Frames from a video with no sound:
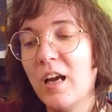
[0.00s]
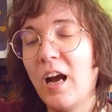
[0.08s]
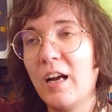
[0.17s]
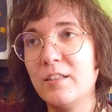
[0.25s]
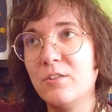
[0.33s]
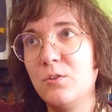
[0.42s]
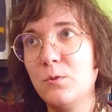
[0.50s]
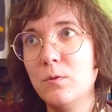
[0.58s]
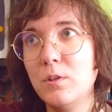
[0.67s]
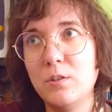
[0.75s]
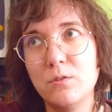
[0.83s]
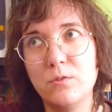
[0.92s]
I
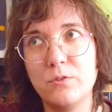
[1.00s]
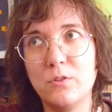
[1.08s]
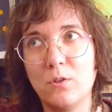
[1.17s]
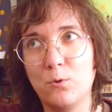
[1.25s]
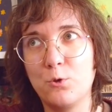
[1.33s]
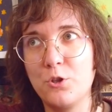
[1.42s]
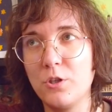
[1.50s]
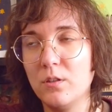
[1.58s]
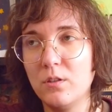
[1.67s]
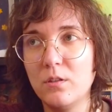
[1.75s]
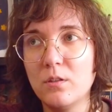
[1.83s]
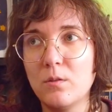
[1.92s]
do use
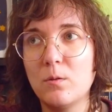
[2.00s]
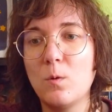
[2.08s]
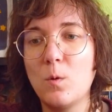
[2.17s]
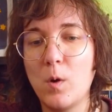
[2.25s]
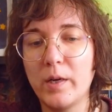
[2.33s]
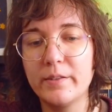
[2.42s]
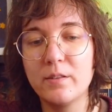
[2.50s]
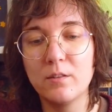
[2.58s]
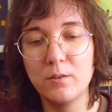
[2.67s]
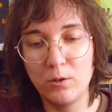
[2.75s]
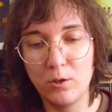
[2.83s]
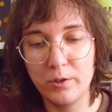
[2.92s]
Notion quite a
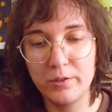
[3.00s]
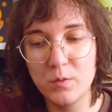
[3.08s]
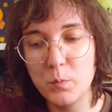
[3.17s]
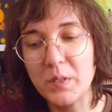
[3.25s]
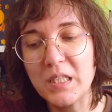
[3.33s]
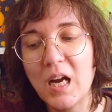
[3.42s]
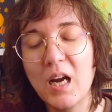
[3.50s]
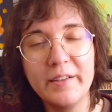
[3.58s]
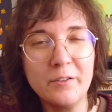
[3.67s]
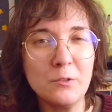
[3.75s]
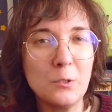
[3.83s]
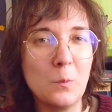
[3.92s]
lot, but I
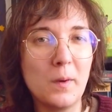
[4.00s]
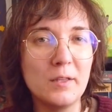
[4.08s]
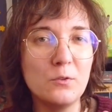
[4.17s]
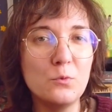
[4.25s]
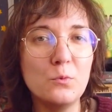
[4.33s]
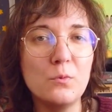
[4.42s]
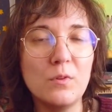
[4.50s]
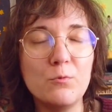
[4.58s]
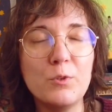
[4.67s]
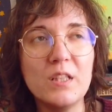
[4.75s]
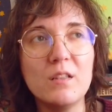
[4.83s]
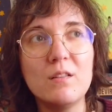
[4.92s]
don't know, I do
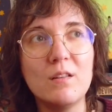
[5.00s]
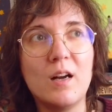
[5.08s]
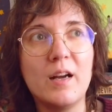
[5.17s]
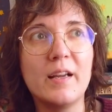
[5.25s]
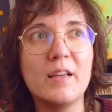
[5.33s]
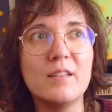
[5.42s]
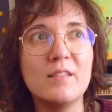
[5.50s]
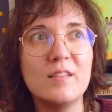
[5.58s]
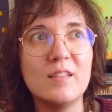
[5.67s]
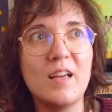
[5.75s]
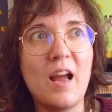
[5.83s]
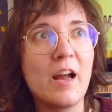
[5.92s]
really like
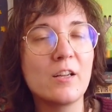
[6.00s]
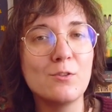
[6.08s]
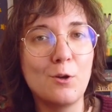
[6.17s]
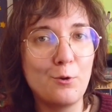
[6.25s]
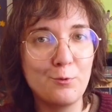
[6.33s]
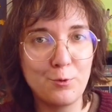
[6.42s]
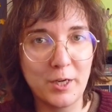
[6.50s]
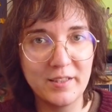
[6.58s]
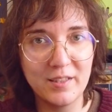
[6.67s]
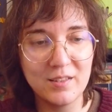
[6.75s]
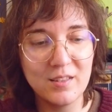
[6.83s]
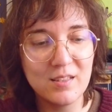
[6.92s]
the act of
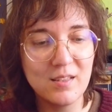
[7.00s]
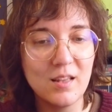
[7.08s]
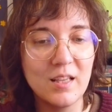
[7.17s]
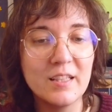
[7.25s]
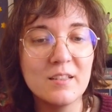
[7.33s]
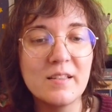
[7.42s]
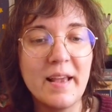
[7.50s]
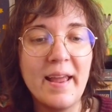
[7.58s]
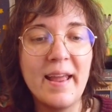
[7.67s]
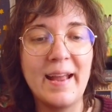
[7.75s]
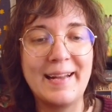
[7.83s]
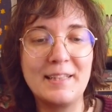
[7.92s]
writing these things,
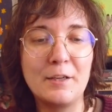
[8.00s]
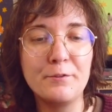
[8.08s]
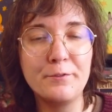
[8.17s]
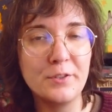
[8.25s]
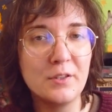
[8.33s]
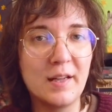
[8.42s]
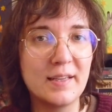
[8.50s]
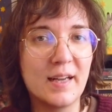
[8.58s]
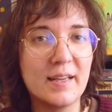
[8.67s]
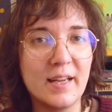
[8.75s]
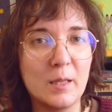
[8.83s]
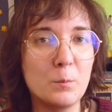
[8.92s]
and I feel like
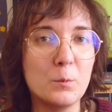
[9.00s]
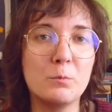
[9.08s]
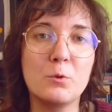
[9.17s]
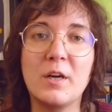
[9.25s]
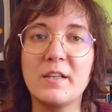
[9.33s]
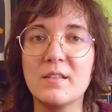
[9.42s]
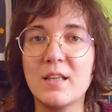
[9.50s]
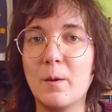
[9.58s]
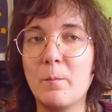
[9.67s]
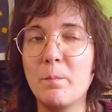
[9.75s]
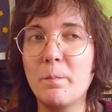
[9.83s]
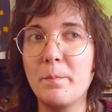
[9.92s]
I can memorize
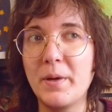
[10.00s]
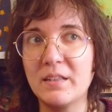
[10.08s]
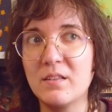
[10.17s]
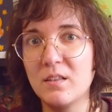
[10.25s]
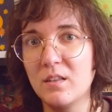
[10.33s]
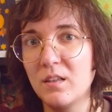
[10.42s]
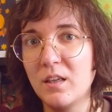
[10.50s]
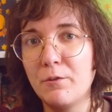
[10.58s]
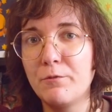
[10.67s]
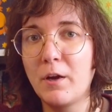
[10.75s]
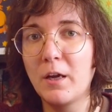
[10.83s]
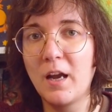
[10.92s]
them better
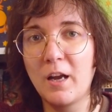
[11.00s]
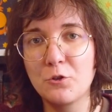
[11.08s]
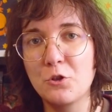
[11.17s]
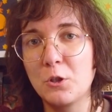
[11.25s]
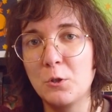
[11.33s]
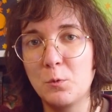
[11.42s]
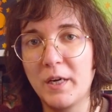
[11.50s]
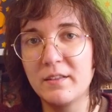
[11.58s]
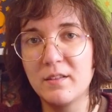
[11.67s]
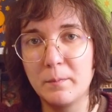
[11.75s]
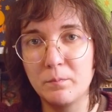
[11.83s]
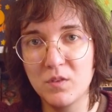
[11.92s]
if I actually
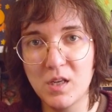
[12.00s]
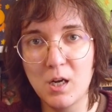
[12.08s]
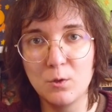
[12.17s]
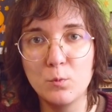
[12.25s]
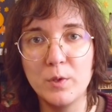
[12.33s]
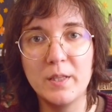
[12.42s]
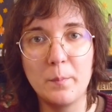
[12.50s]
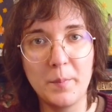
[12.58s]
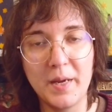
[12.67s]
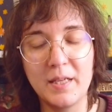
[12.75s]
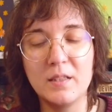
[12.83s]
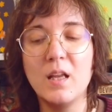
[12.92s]
write them down with a
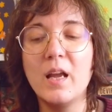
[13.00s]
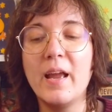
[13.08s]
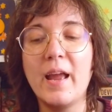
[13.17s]
pen